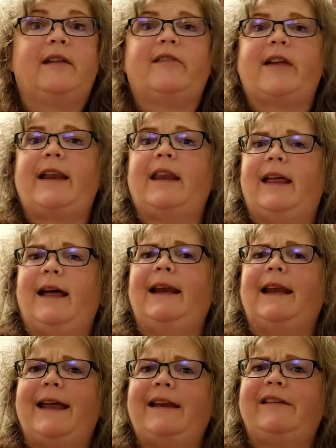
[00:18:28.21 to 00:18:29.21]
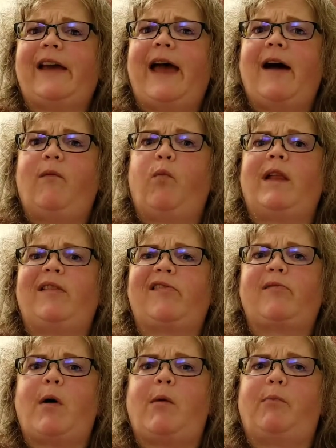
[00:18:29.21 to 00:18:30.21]
because I like to have
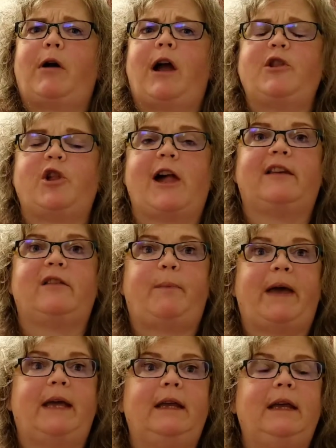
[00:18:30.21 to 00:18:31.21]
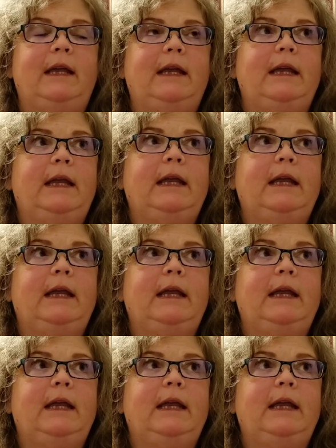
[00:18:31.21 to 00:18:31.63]
one small project, but